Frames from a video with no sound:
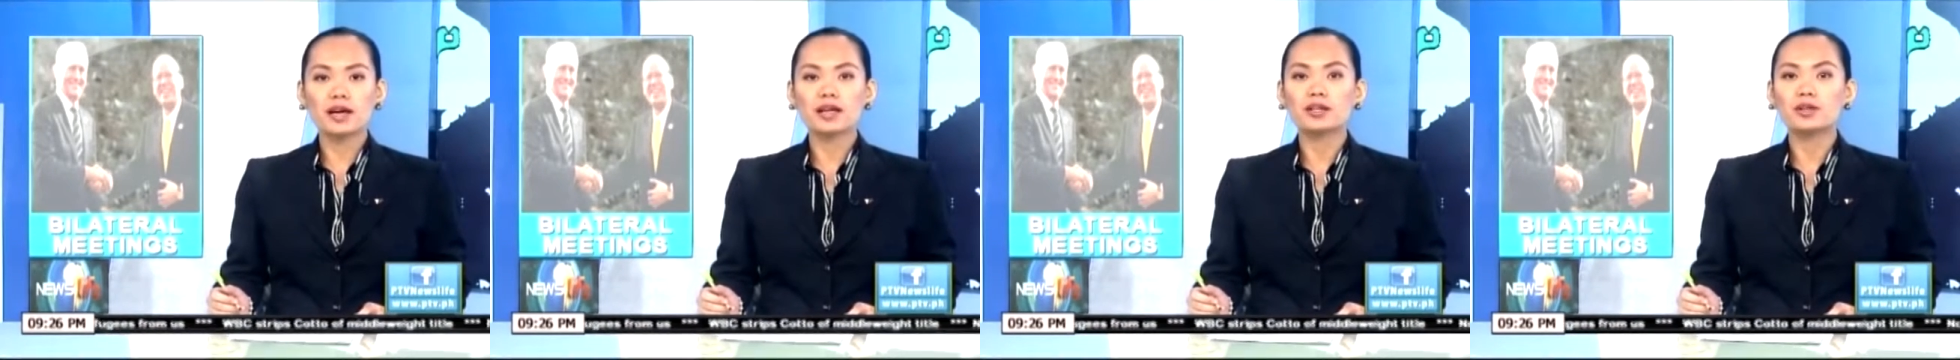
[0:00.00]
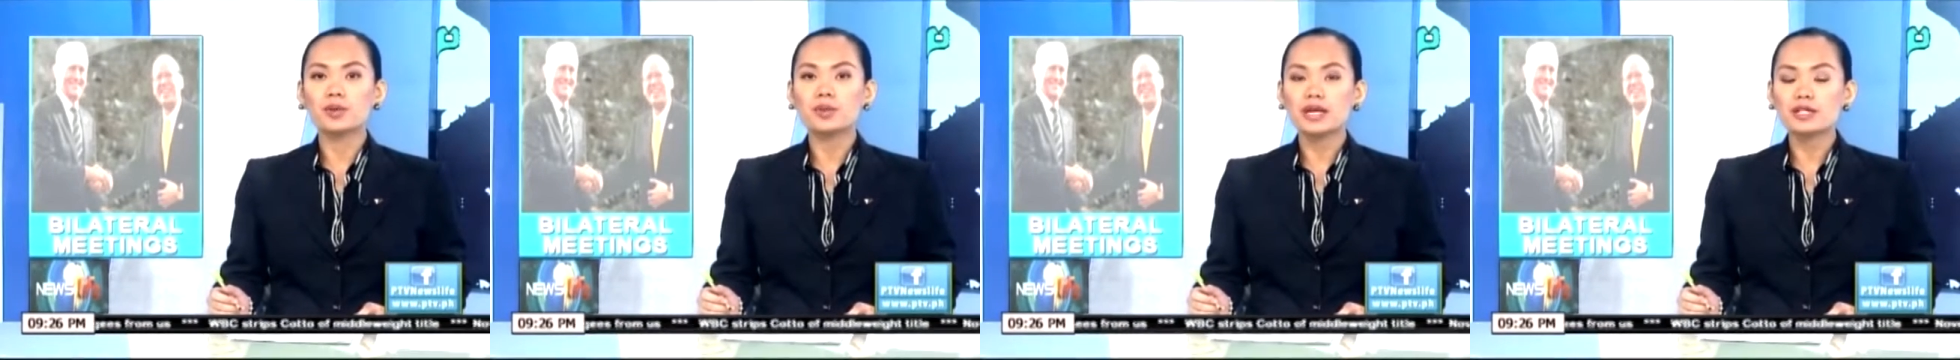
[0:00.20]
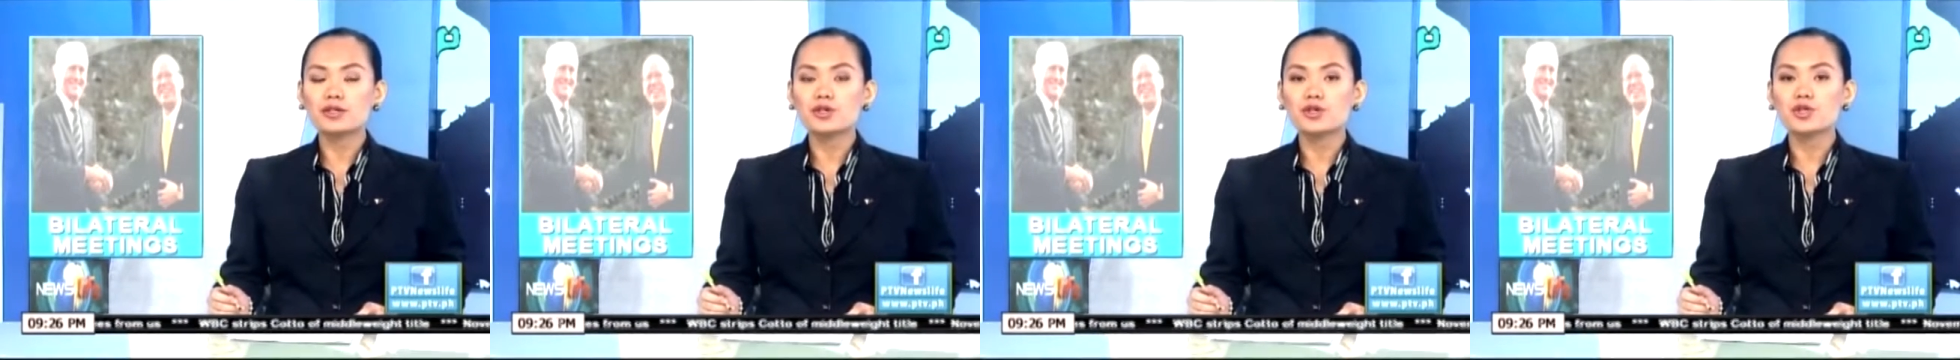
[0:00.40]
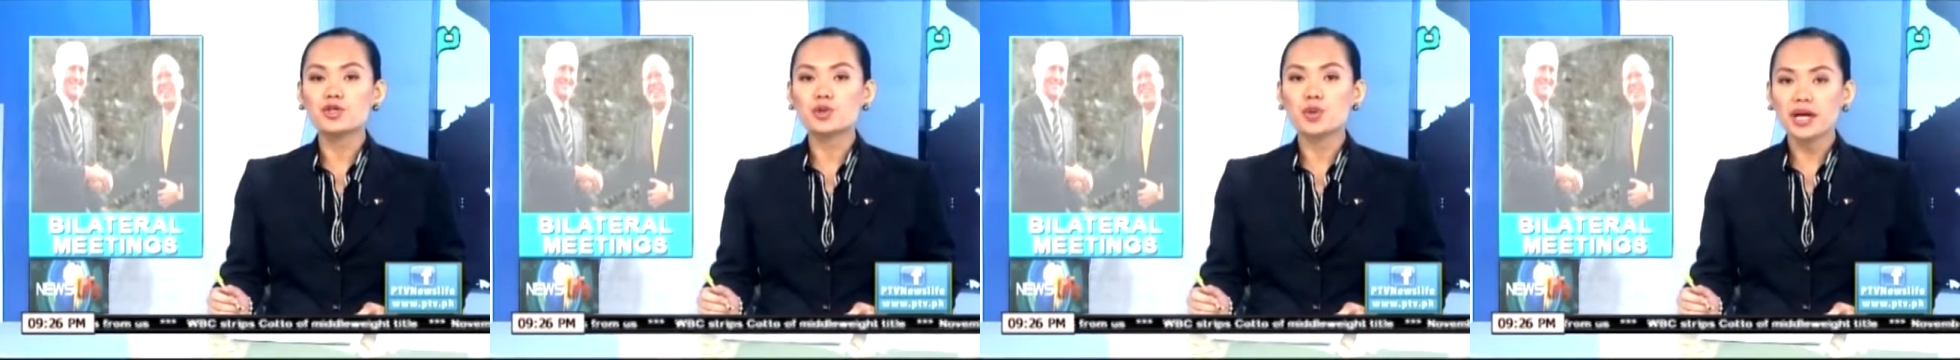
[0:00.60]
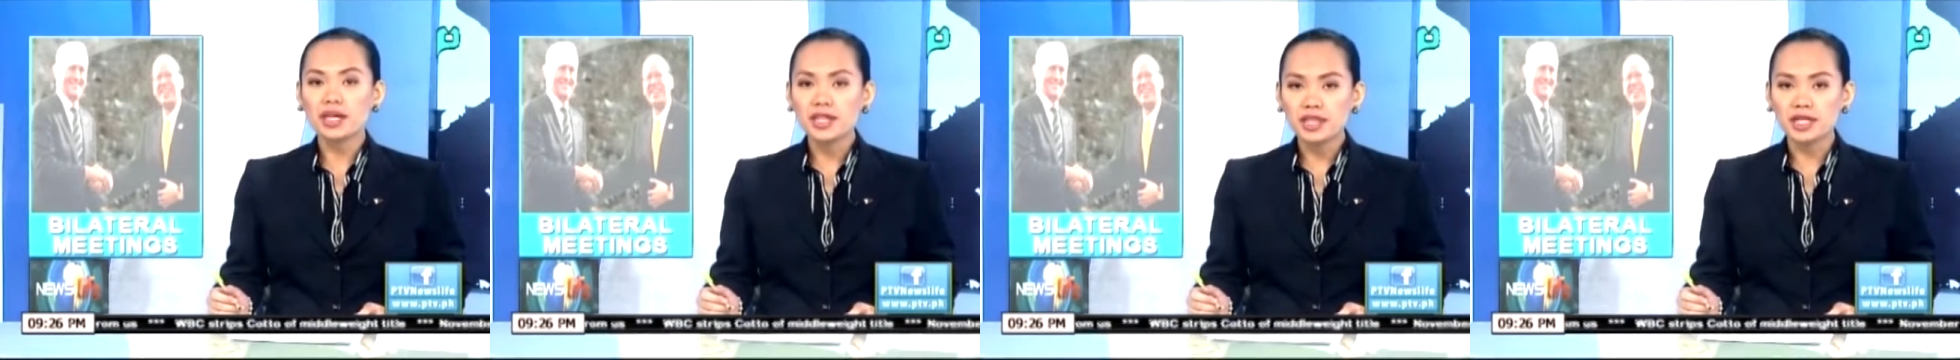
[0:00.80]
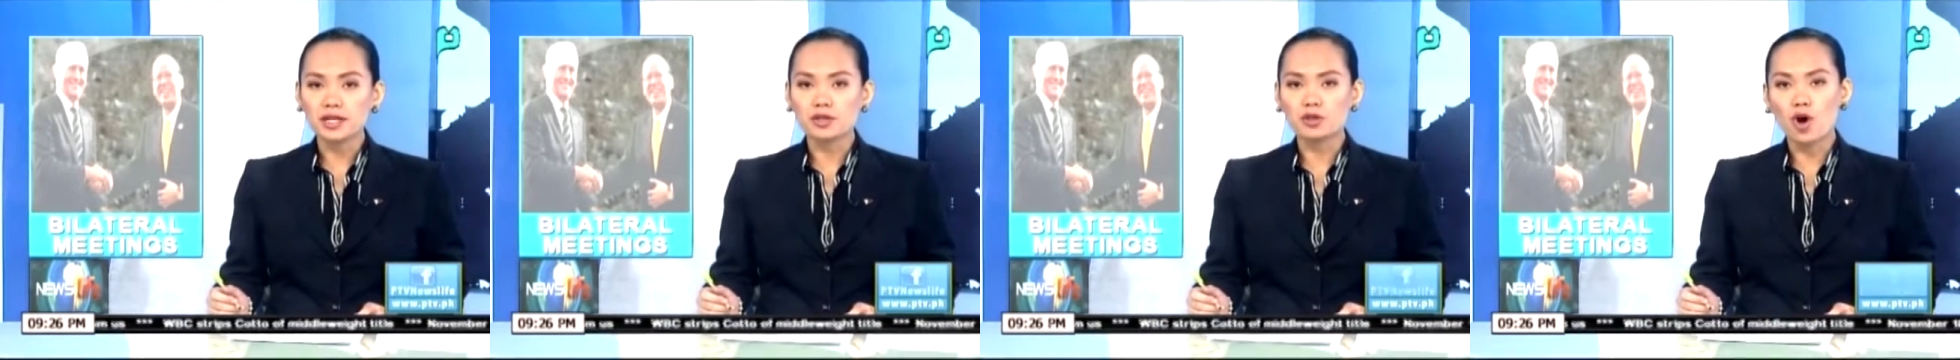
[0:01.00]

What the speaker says: agreed to strengthen